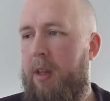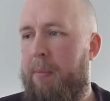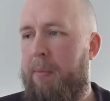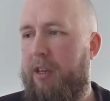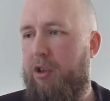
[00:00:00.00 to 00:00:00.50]

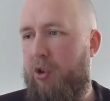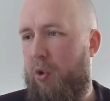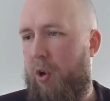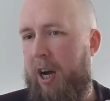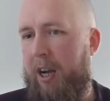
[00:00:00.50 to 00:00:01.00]
making
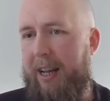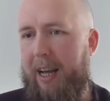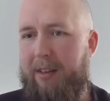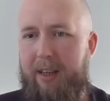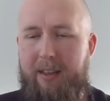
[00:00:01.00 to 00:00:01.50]
sure I could
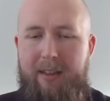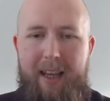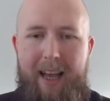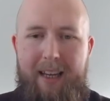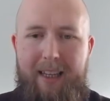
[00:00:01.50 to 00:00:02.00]
access
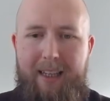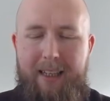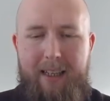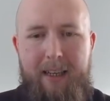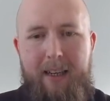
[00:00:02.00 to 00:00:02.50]

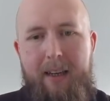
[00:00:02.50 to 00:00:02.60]
any